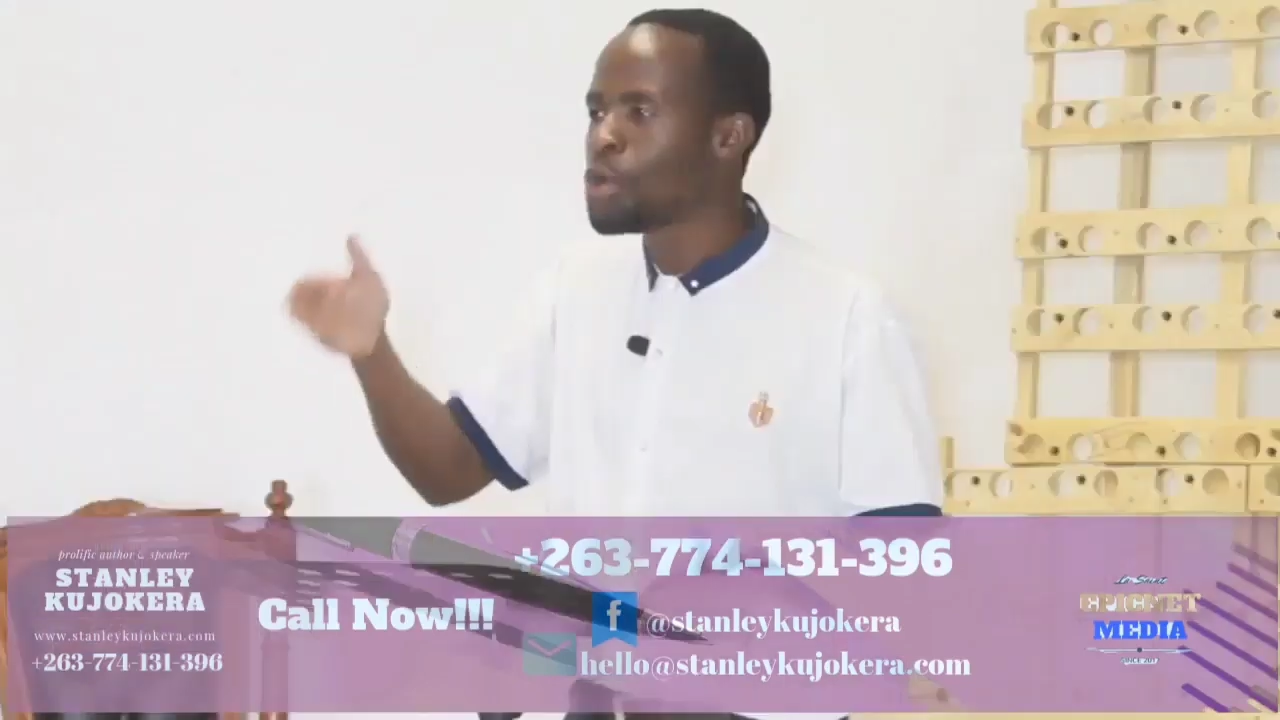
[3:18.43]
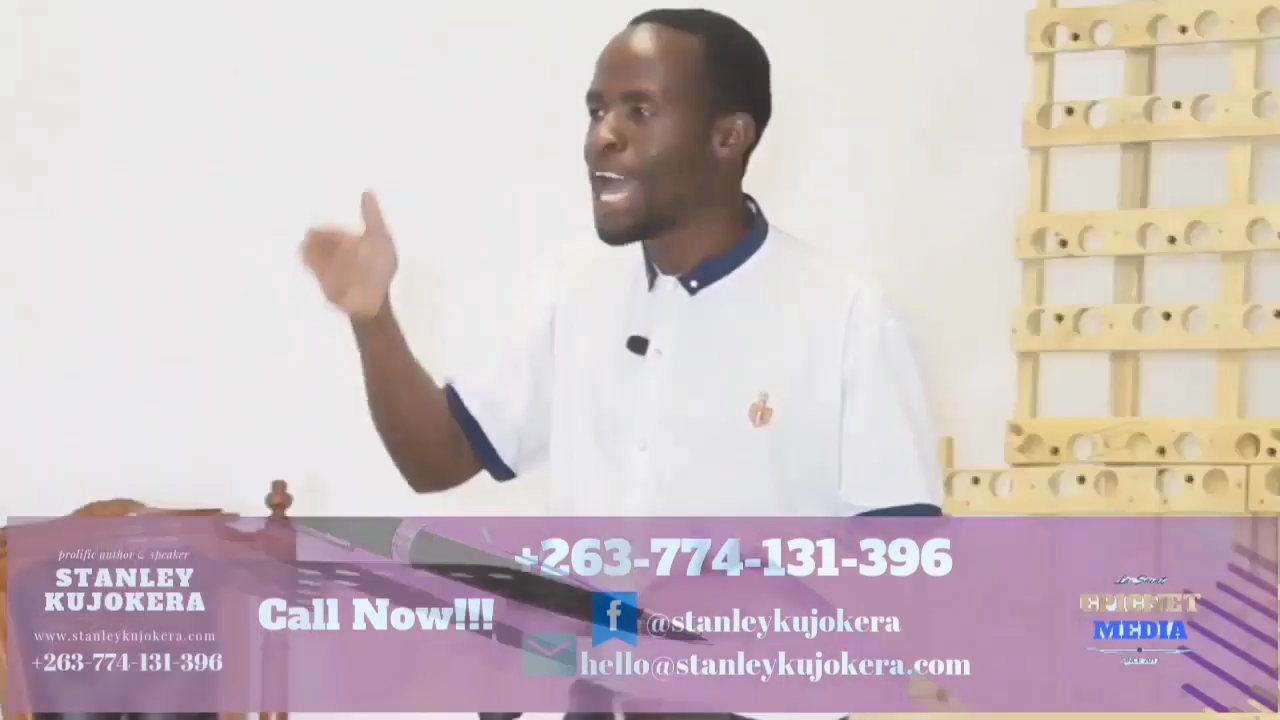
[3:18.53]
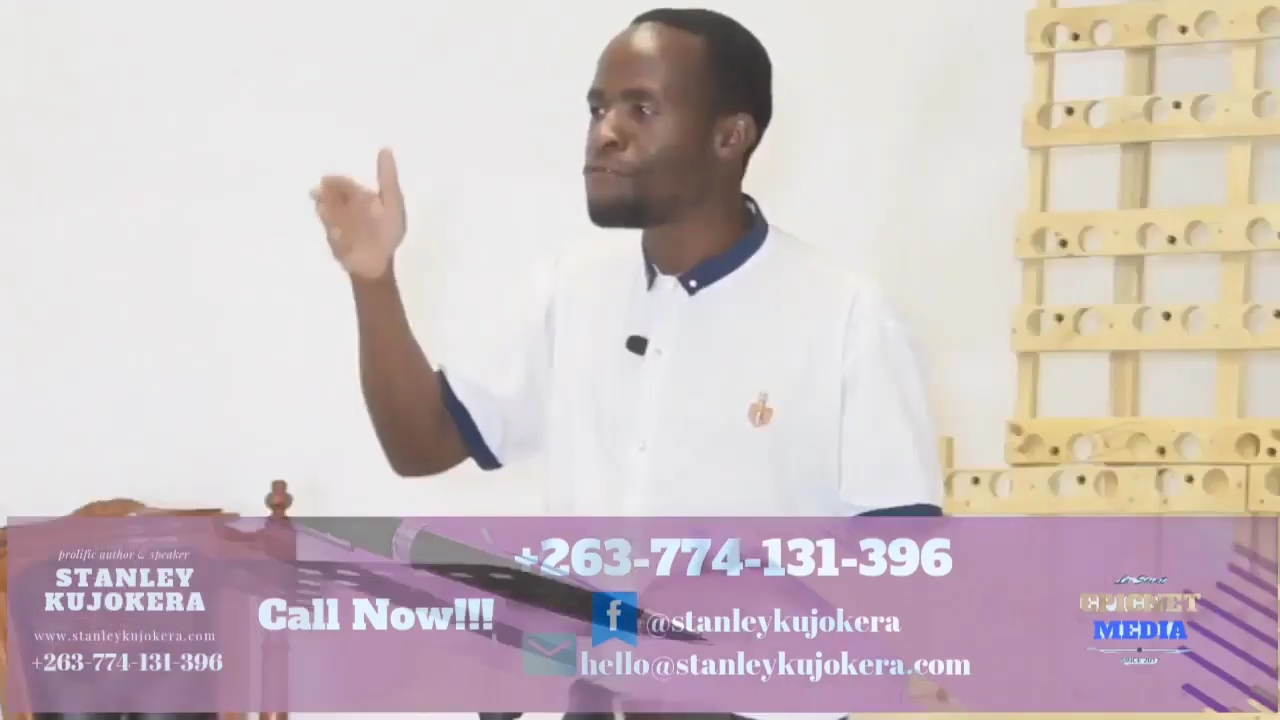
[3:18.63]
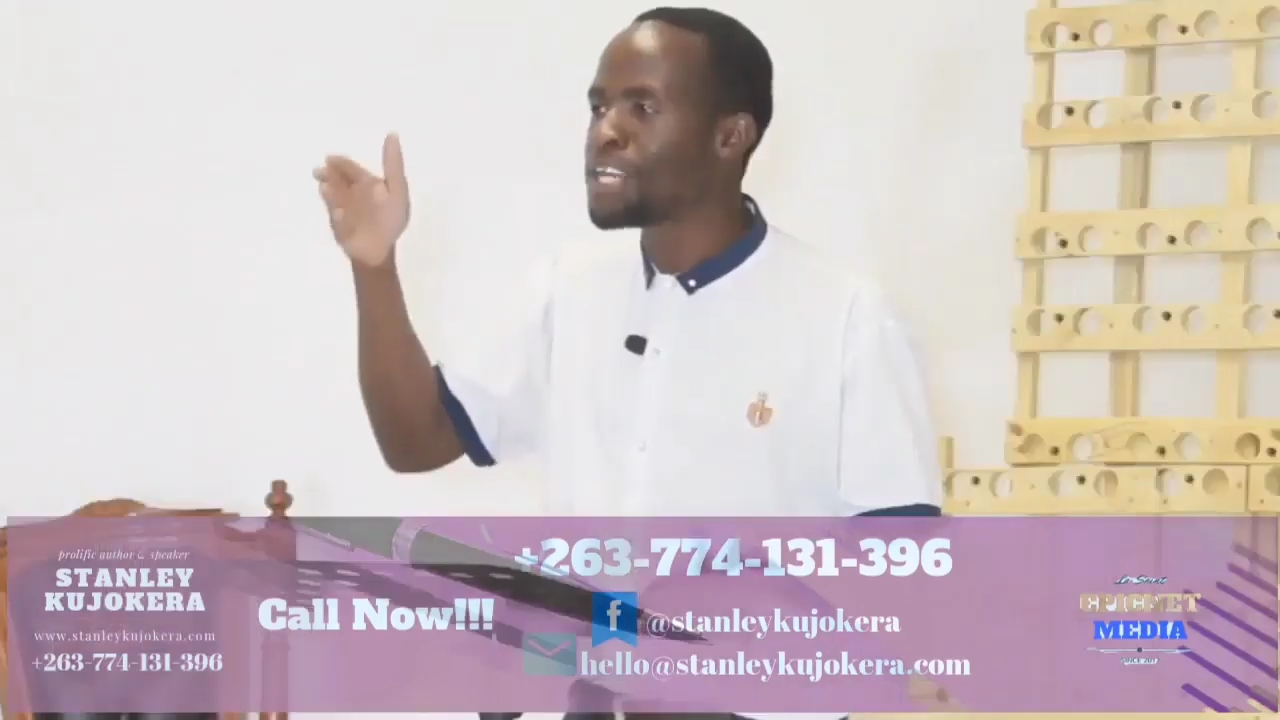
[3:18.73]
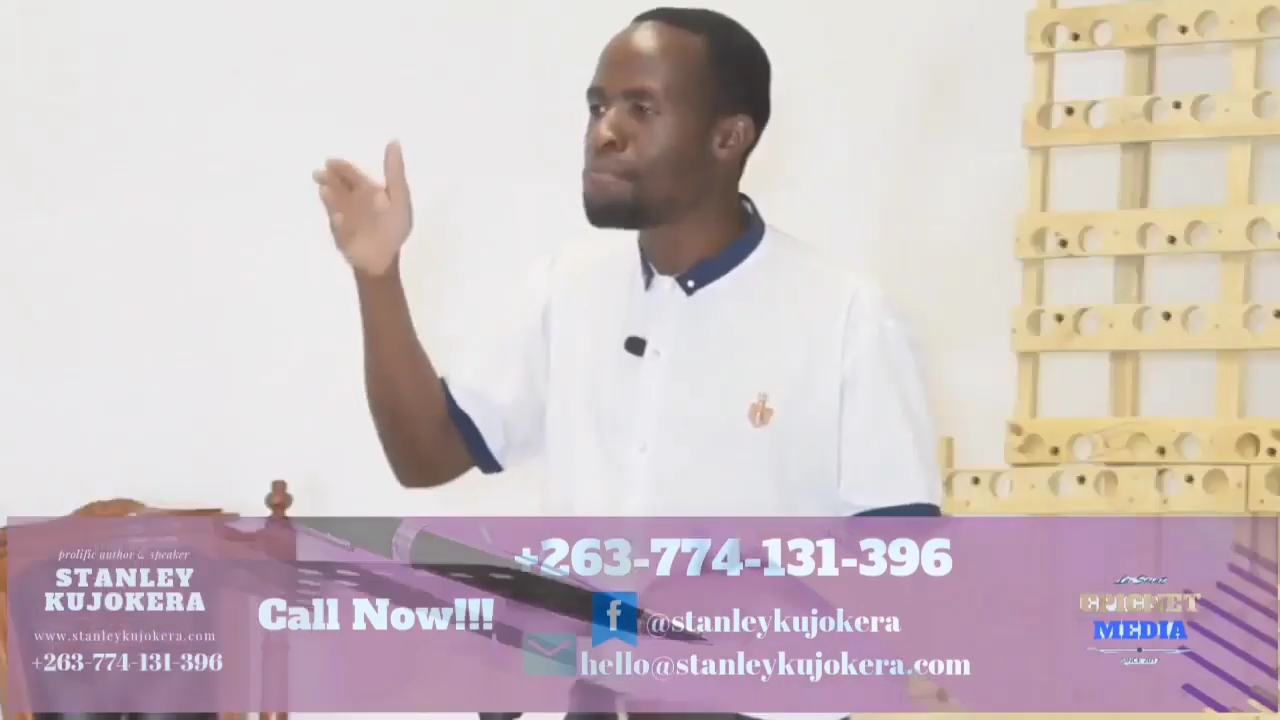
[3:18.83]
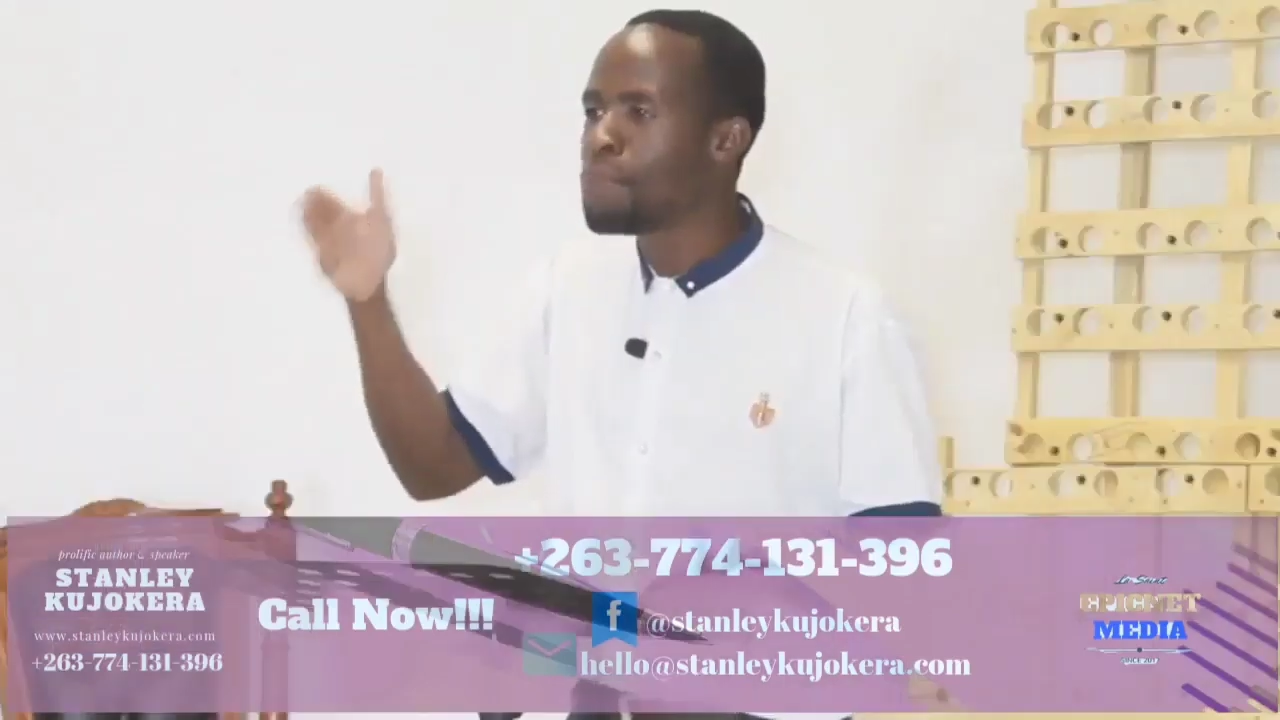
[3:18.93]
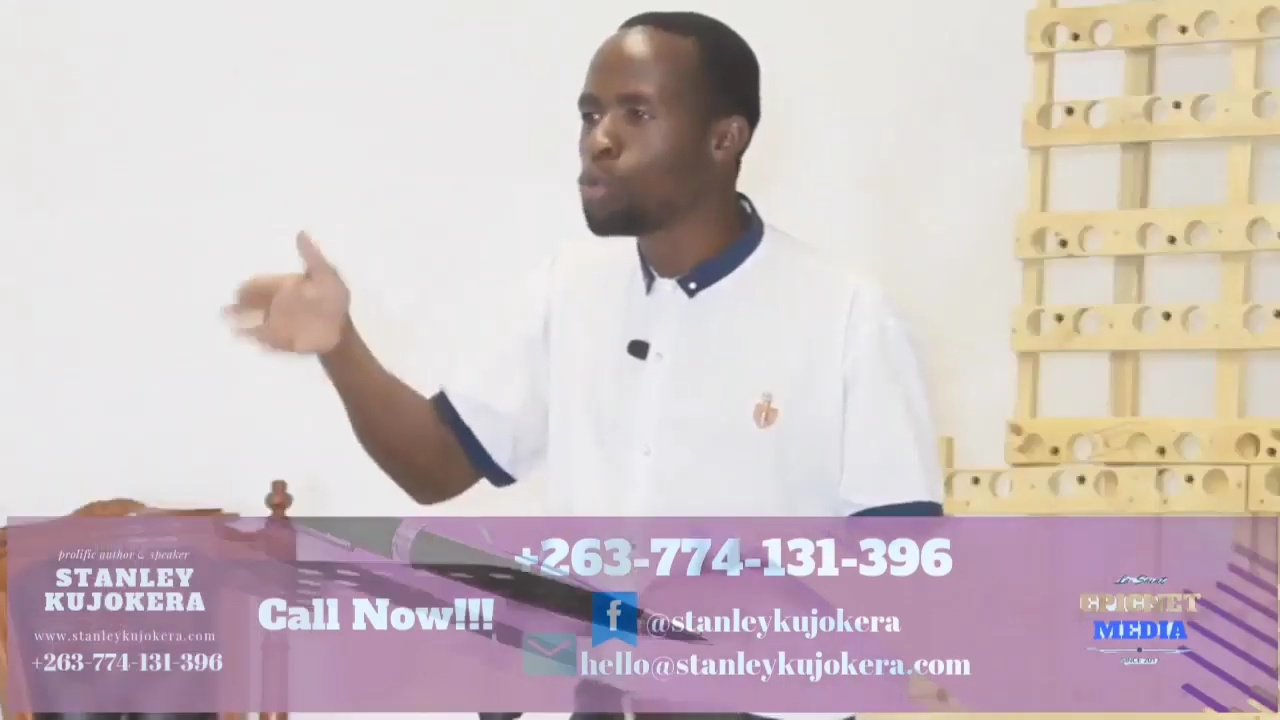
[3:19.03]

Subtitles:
you used to have